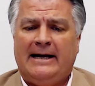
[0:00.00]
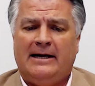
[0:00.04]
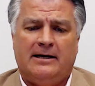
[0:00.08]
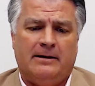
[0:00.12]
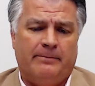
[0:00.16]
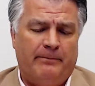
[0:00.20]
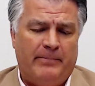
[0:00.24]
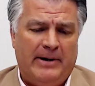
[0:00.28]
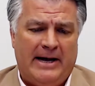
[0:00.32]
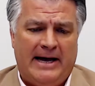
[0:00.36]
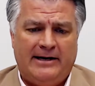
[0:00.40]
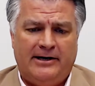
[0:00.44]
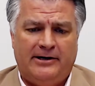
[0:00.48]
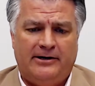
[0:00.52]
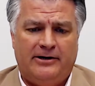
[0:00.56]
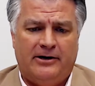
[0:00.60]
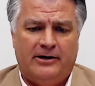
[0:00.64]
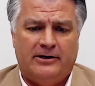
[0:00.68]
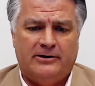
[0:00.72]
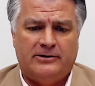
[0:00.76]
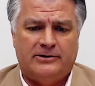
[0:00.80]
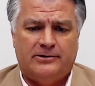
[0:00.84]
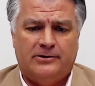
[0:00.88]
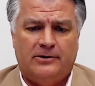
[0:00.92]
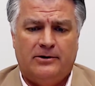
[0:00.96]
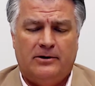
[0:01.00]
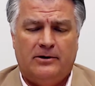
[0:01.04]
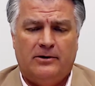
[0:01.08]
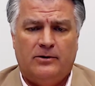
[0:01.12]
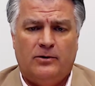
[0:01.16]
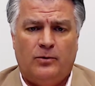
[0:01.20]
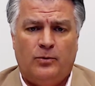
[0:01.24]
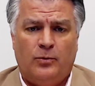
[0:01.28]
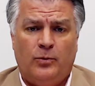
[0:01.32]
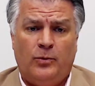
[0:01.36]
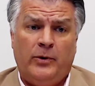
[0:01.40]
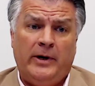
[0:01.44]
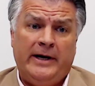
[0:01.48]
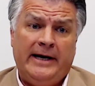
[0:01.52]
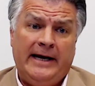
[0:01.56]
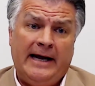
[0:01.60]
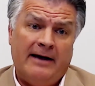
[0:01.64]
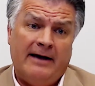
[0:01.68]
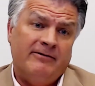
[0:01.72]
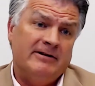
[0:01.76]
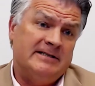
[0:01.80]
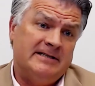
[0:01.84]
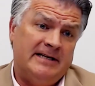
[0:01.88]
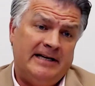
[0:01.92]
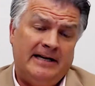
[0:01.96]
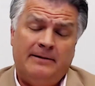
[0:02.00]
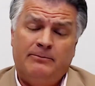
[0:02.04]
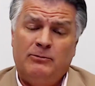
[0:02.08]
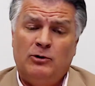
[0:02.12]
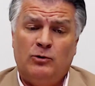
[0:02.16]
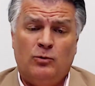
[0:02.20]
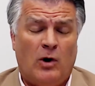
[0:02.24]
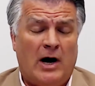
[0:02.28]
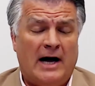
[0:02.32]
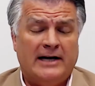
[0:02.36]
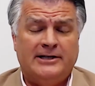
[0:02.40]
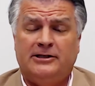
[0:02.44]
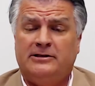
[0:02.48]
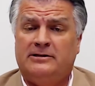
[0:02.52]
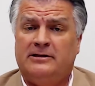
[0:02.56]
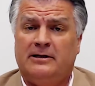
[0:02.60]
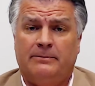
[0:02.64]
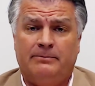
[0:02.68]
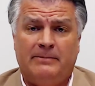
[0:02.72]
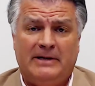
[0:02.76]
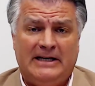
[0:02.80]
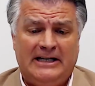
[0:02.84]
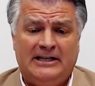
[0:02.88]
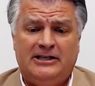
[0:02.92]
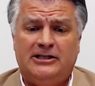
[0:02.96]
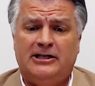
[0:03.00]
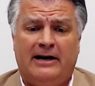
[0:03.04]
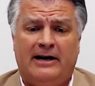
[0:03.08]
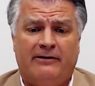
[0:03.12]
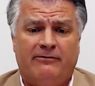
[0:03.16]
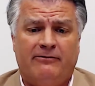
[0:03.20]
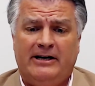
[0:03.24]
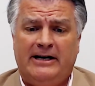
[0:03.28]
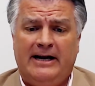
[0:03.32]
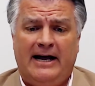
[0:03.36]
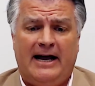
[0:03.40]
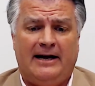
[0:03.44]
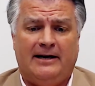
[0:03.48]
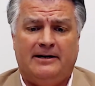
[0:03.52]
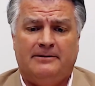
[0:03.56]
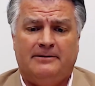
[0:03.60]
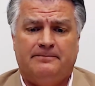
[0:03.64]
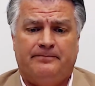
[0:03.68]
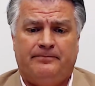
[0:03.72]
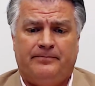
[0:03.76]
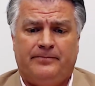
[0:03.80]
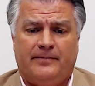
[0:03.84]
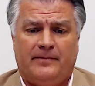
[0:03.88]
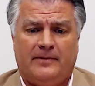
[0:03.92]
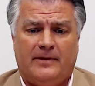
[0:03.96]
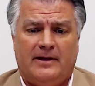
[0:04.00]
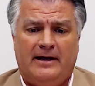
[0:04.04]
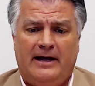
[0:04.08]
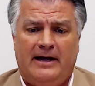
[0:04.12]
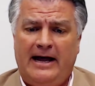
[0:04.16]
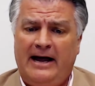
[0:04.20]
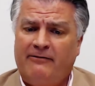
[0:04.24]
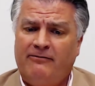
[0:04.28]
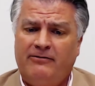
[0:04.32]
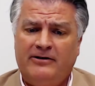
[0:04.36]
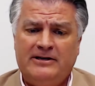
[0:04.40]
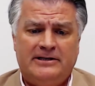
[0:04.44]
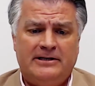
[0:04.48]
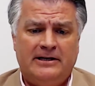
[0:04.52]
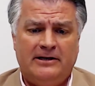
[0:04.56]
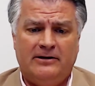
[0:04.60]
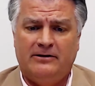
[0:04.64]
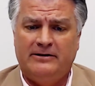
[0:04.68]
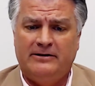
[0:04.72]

competitors we have a team who watches them each and every day, every single